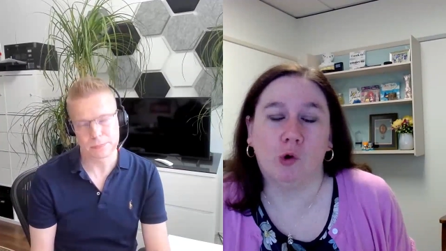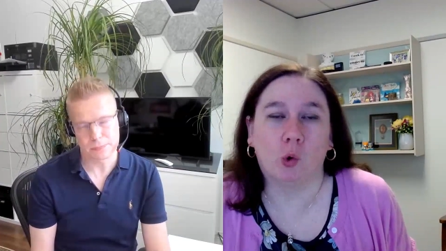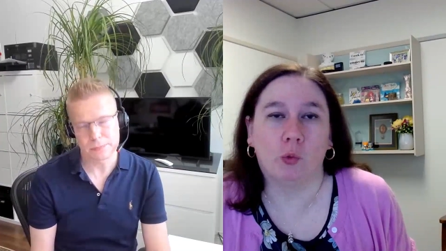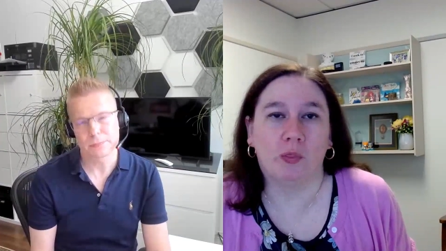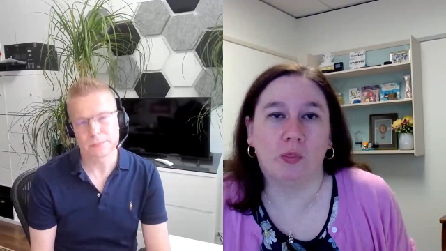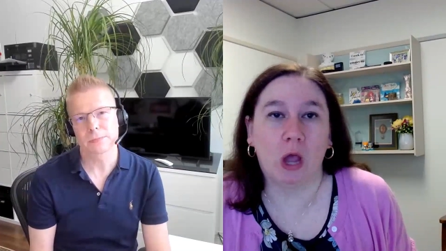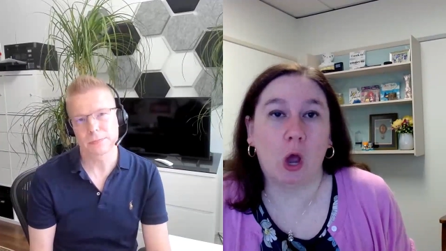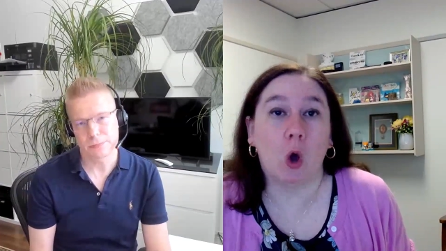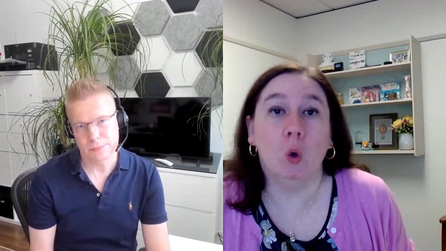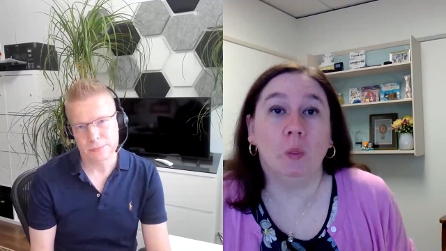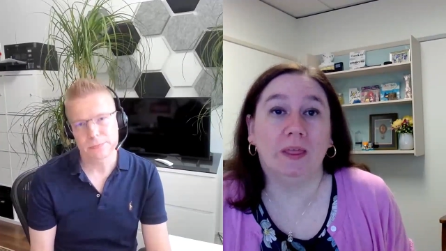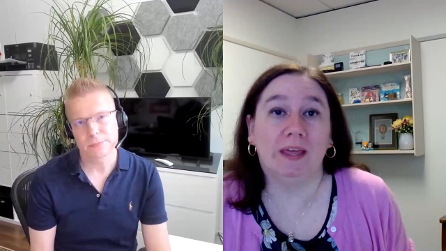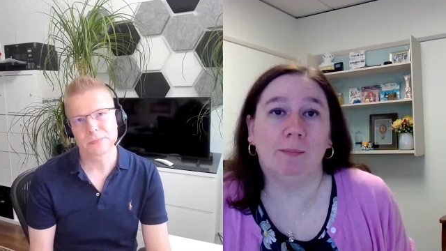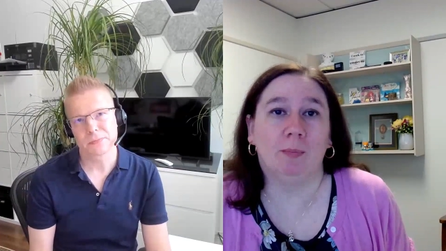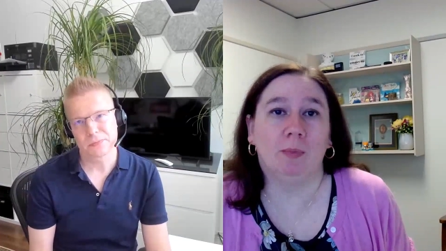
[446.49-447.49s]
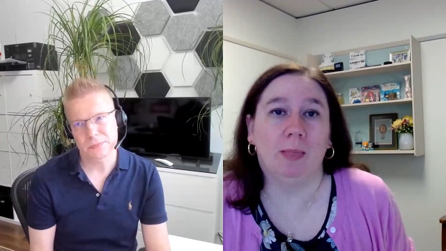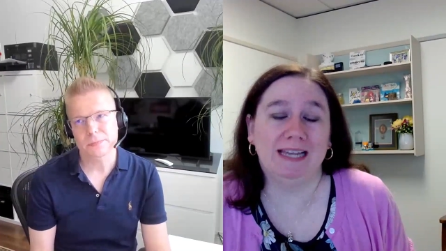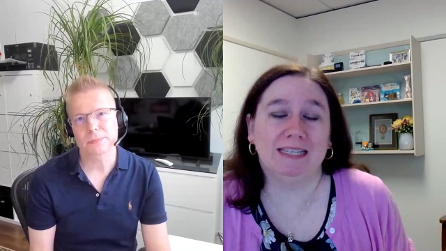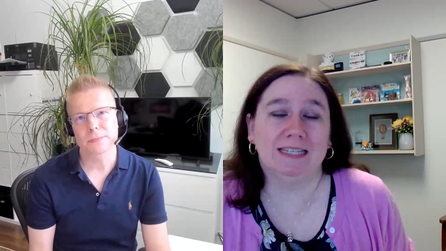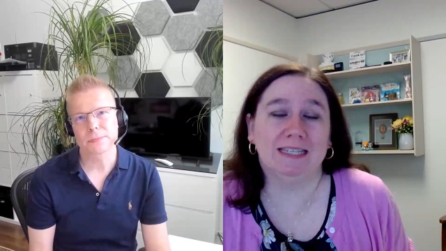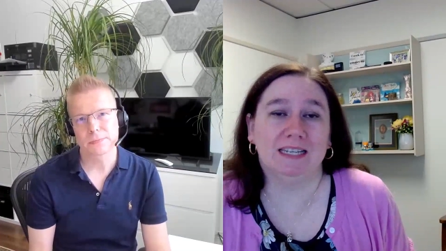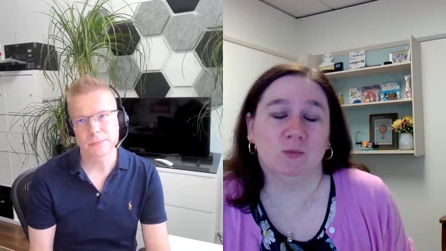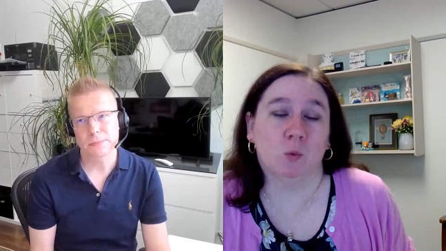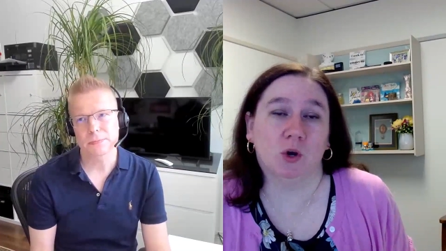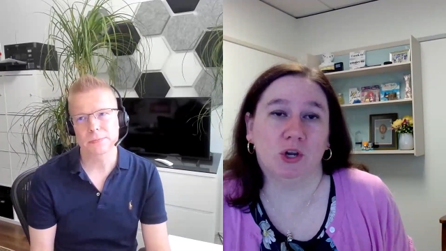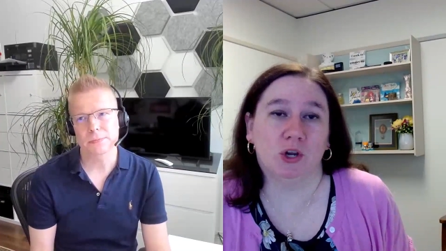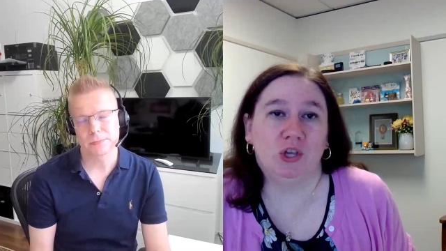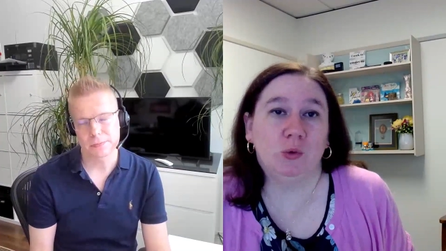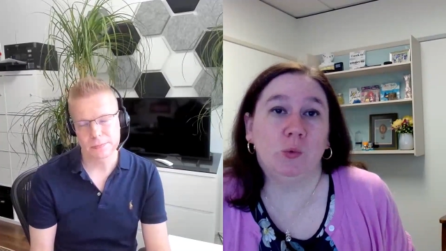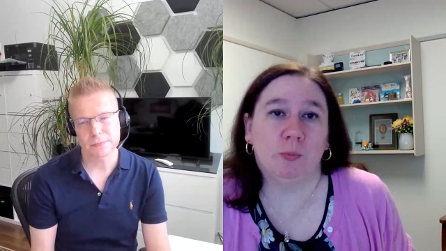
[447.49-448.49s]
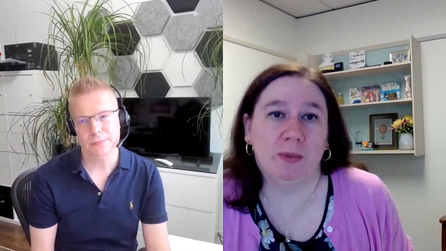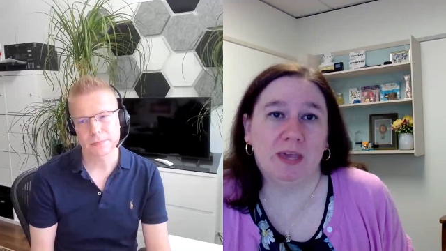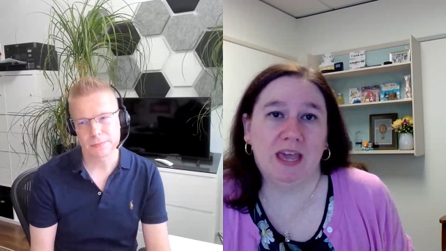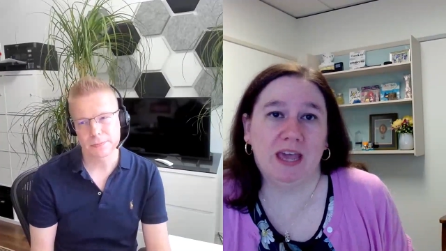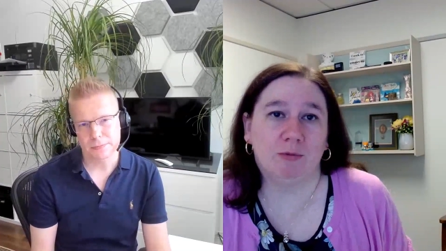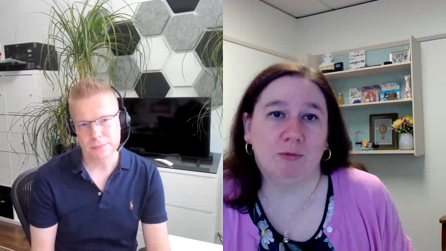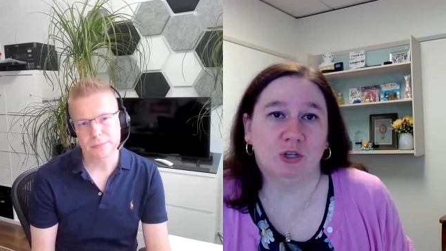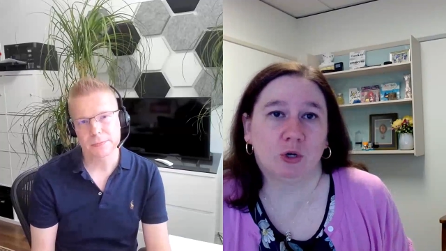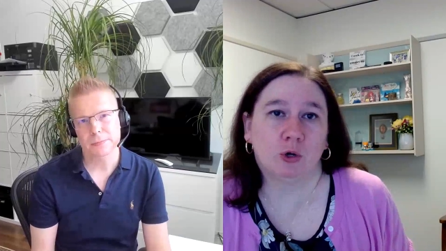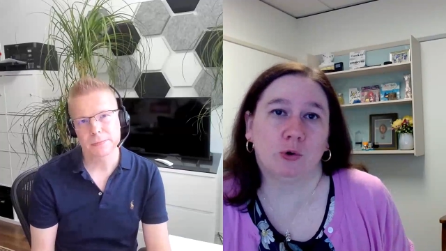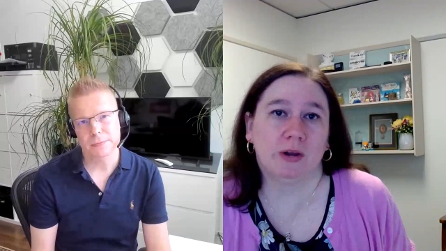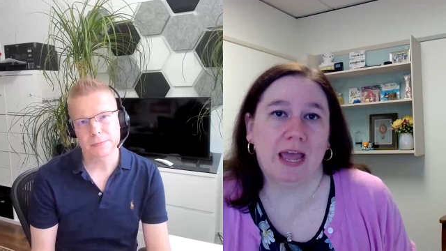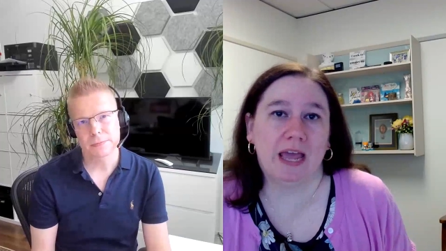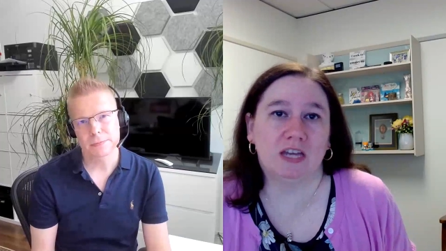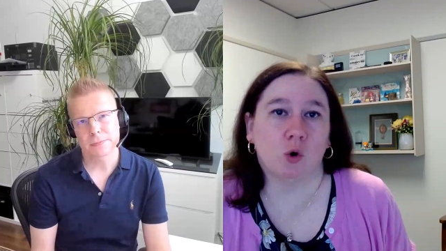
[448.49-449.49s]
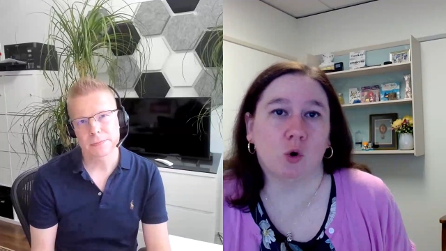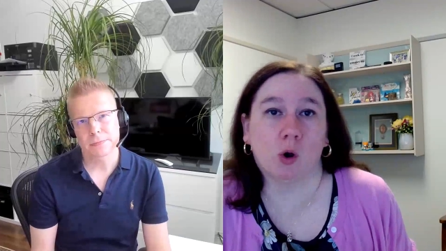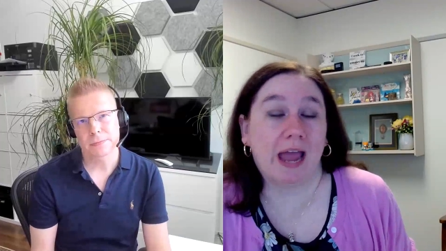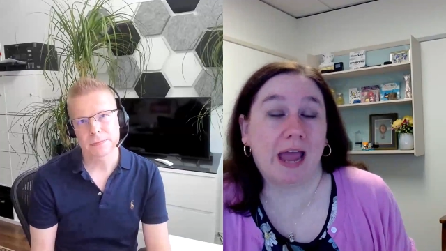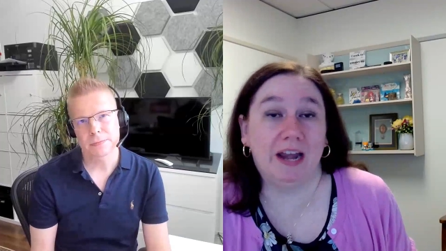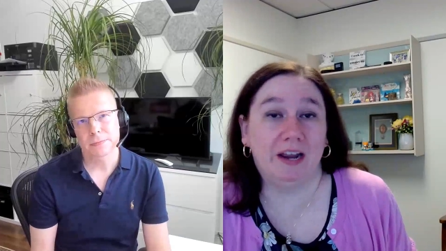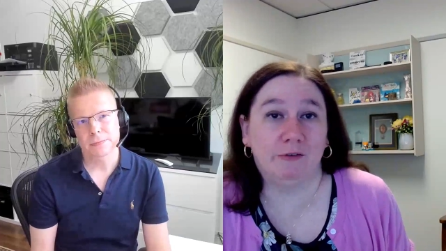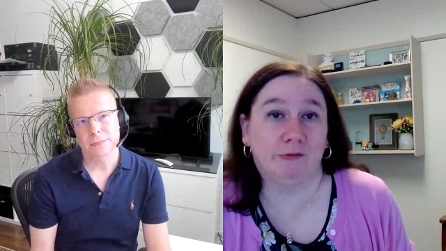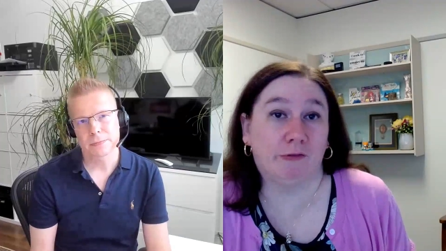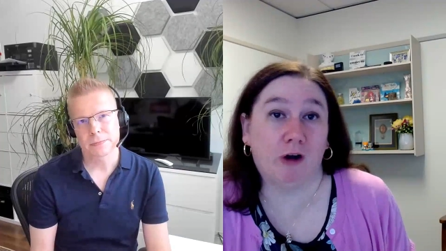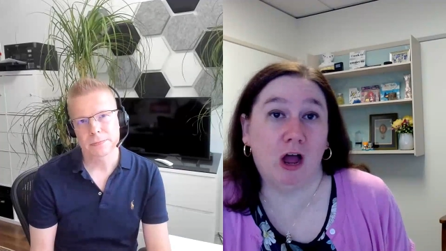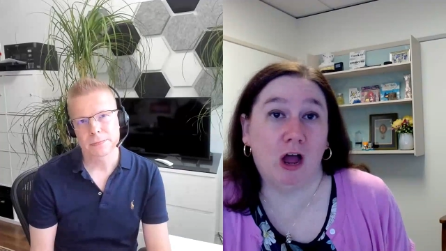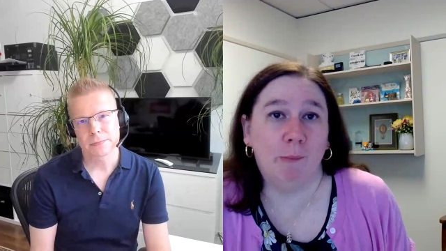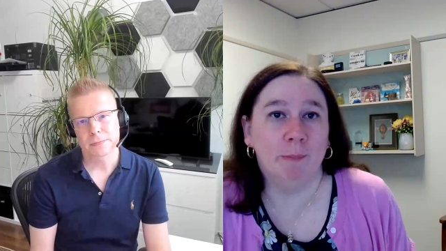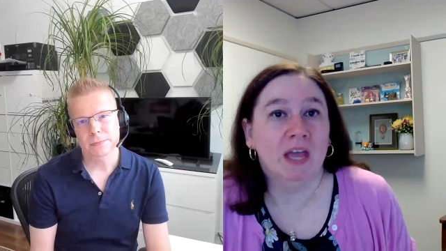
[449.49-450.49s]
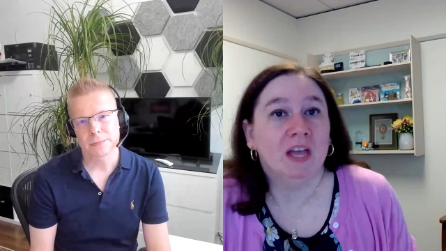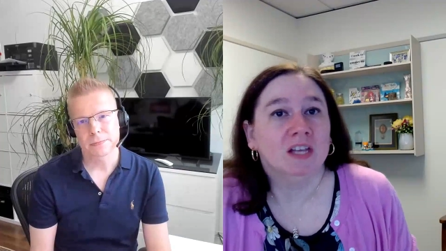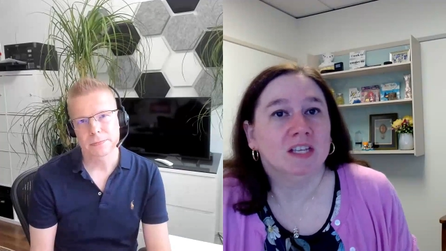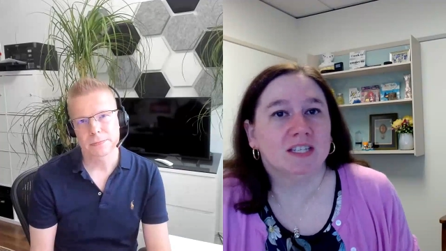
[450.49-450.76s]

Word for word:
Speaker 1: for the only places where you will be able to create or edit from.